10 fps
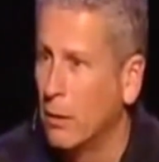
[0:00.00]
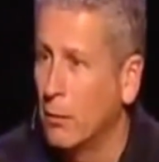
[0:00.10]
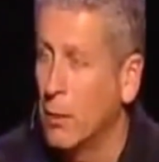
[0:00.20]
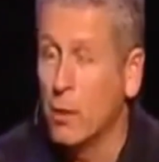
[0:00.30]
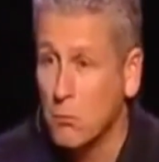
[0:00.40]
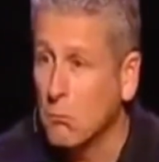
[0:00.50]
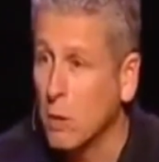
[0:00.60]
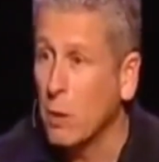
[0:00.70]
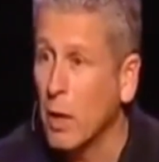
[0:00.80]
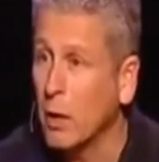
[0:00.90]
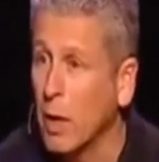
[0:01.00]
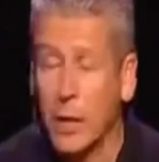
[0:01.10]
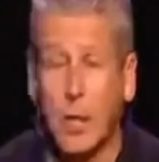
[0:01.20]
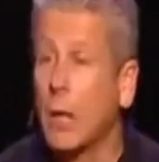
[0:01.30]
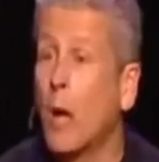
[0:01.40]
I'm like, okay, I
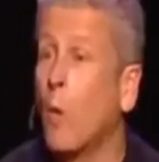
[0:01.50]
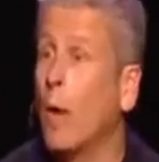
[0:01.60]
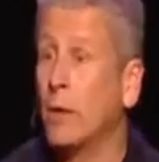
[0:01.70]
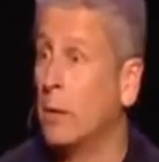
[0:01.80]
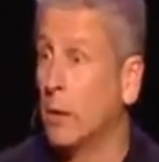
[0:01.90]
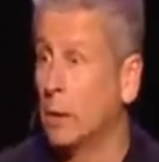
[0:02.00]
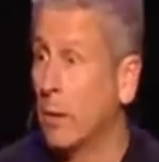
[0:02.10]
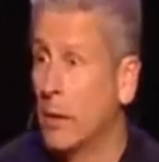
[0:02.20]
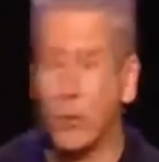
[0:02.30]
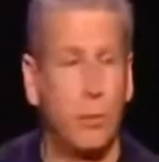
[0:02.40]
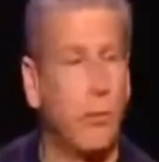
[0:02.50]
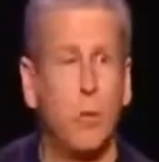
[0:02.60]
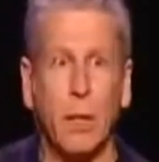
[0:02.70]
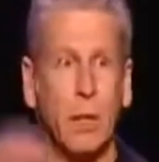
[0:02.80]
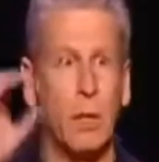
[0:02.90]
cannot wait to get to my
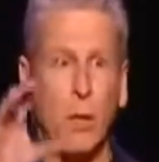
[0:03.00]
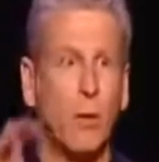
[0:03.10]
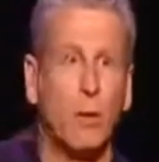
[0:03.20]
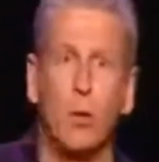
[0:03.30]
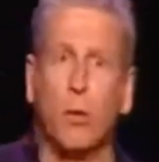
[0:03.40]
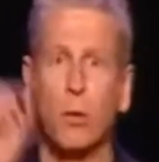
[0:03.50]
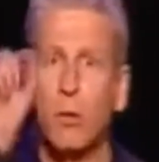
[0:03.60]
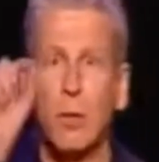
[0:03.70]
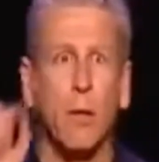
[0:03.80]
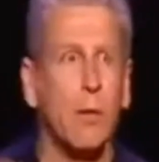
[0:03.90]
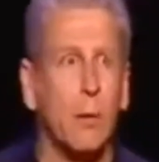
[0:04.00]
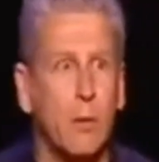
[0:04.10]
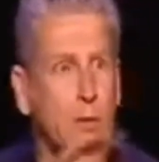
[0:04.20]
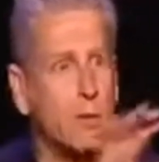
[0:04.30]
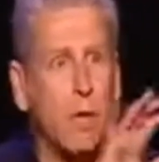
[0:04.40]
computer and get on Google, click on
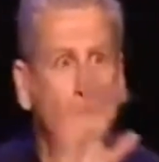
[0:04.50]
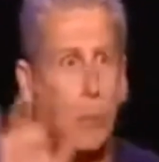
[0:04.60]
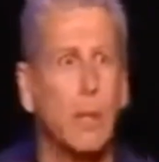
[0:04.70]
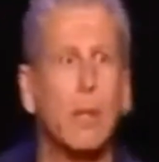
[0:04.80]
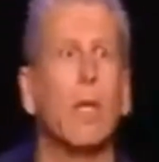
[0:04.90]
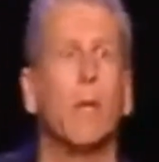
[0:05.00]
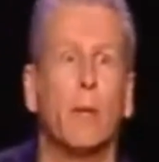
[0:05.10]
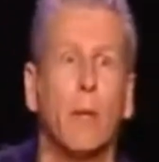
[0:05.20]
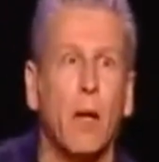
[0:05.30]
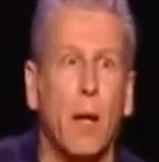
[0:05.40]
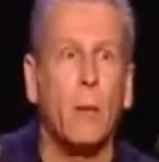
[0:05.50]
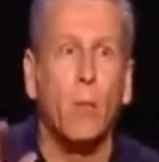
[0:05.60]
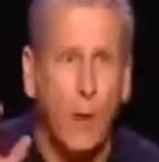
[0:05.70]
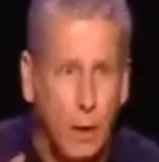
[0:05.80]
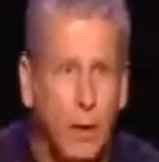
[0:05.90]
images, type in laminin, and
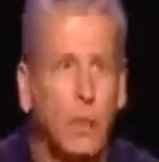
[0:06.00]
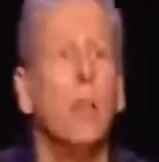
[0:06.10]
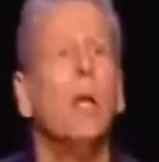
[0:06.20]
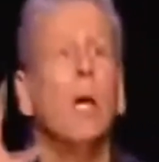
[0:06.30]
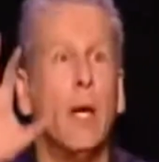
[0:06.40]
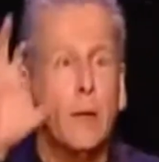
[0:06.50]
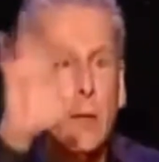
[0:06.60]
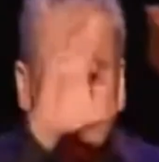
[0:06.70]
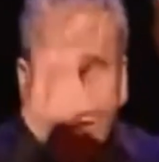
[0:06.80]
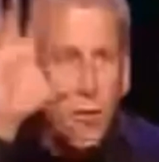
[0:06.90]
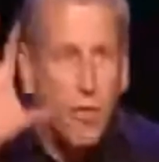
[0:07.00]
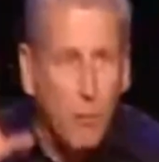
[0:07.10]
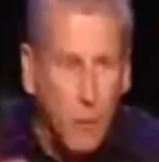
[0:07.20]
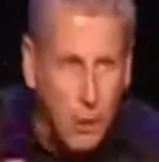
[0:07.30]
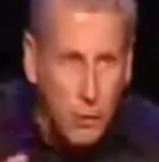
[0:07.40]
I'm waiting, and these little
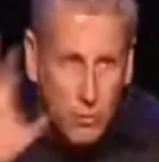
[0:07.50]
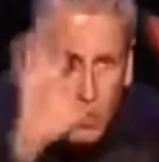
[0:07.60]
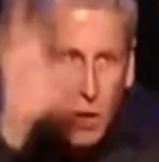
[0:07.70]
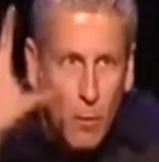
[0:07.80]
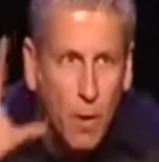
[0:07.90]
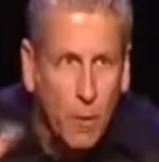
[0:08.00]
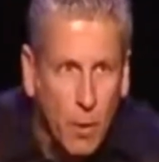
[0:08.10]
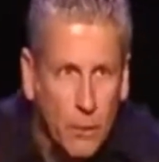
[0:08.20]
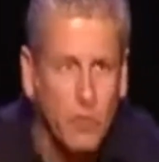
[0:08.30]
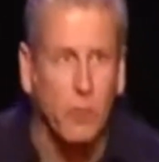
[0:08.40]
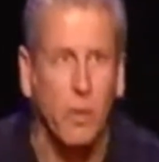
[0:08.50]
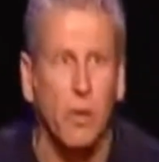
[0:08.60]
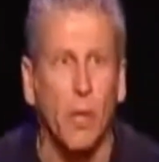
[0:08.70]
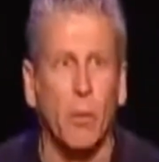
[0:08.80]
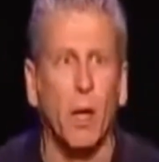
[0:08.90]
thumbnails come up on the
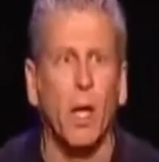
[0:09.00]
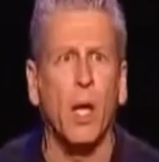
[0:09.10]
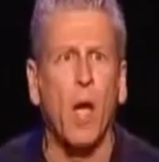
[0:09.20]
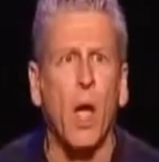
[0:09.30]
screen, and I'm like,